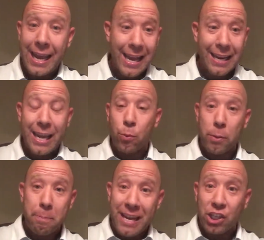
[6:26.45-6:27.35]
And it
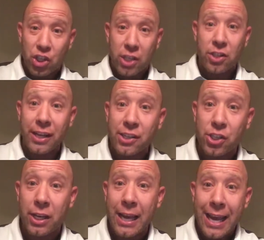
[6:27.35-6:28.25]
would mean just
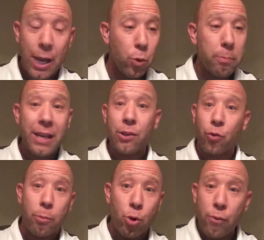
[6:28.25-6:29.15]
this. It would mean the
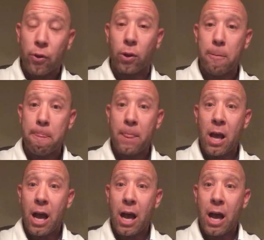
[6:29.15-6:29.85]
removal